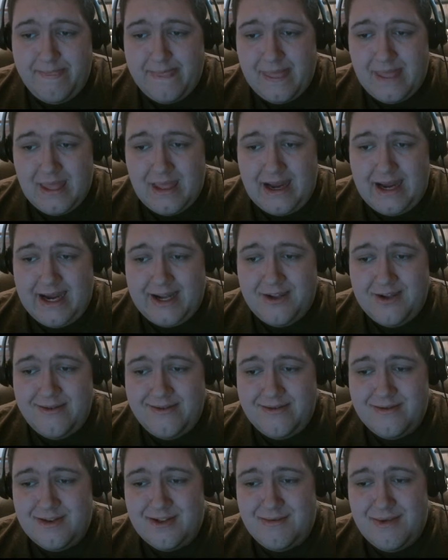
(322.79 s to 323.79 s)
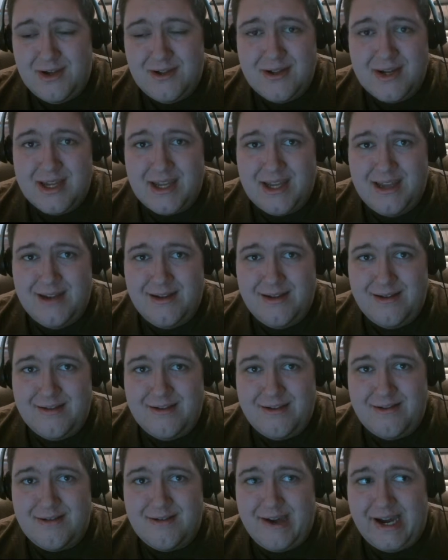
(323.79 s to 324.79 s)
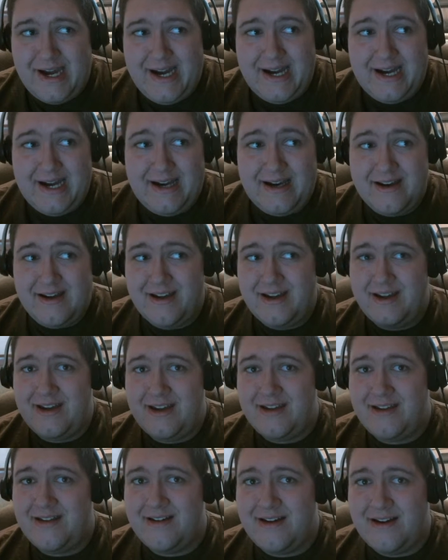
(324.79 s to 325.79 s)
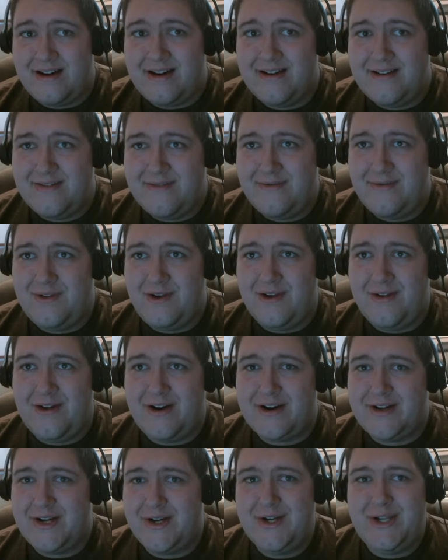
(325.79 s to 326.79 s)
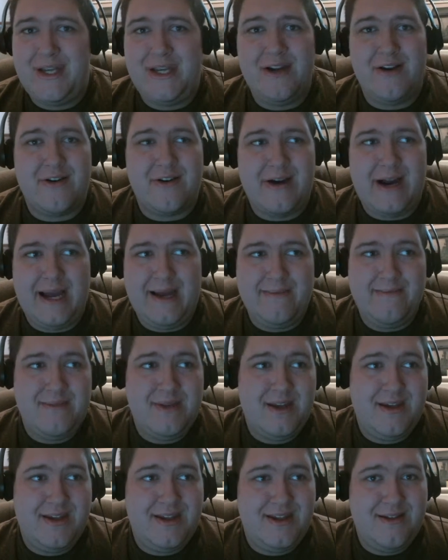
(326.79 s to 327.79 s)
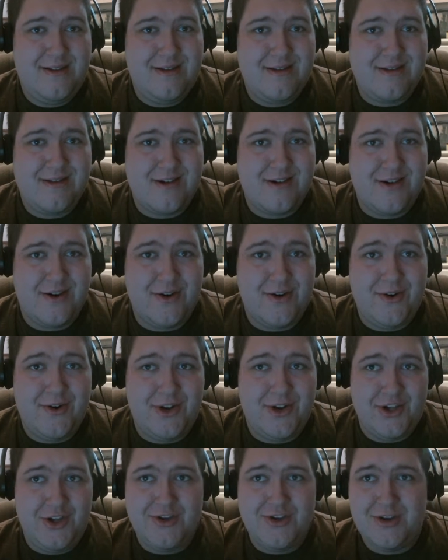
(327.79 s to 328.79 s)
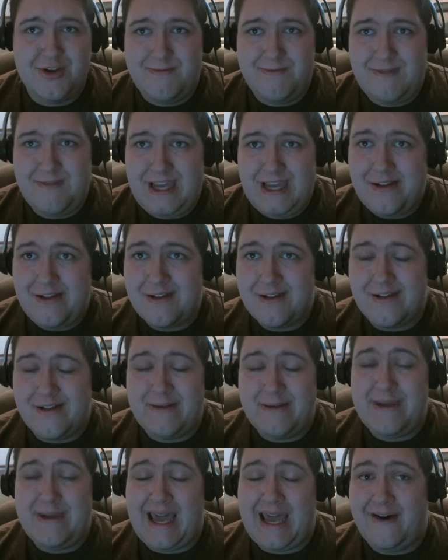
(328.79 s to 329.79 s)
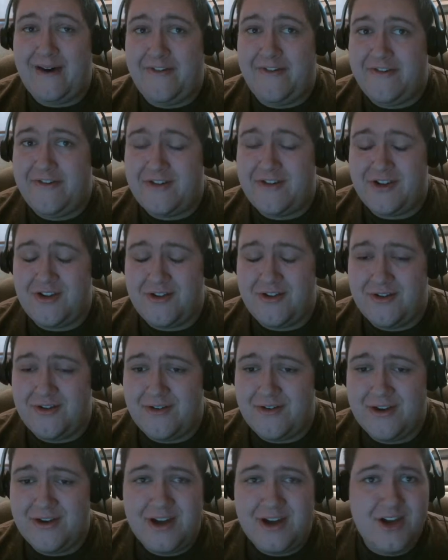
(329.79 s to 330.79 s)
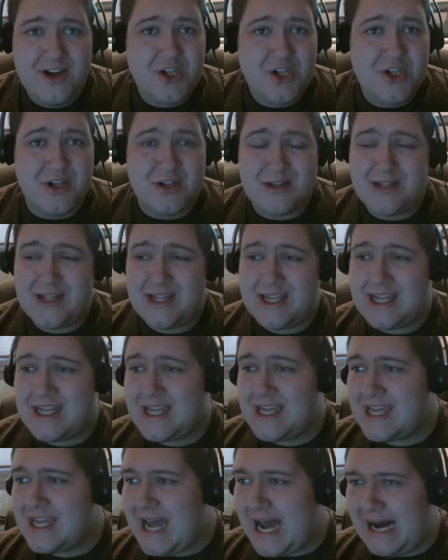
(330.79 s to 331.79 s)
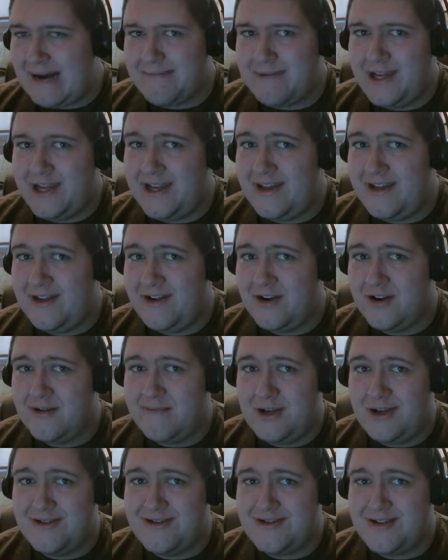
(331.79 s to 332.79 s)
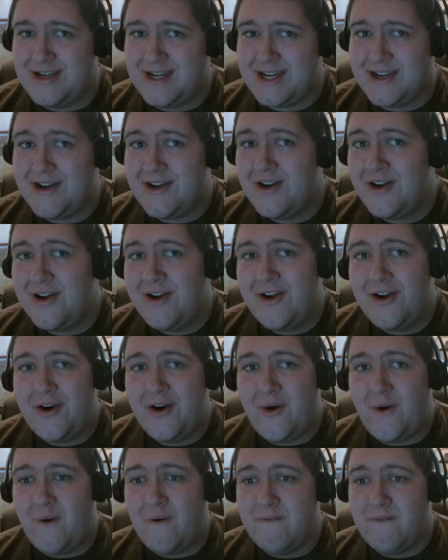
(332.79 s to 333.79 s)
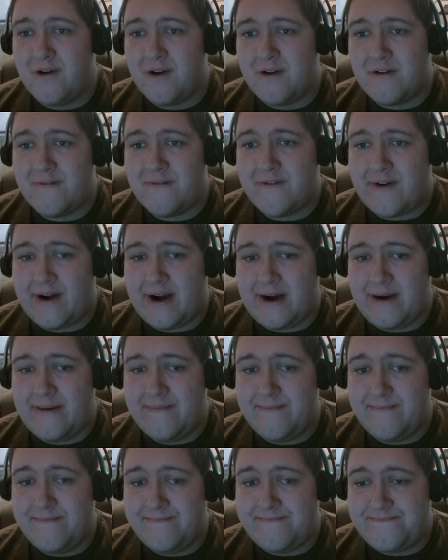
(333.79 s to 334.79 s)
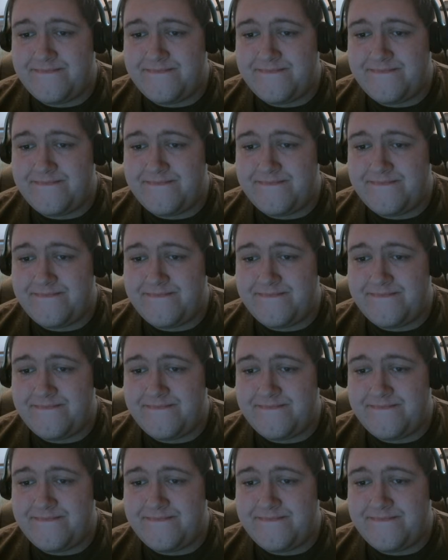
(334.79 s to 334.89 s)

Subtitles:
iTunes music is no longer DRM'd, so you should easily be able to just copy your music over from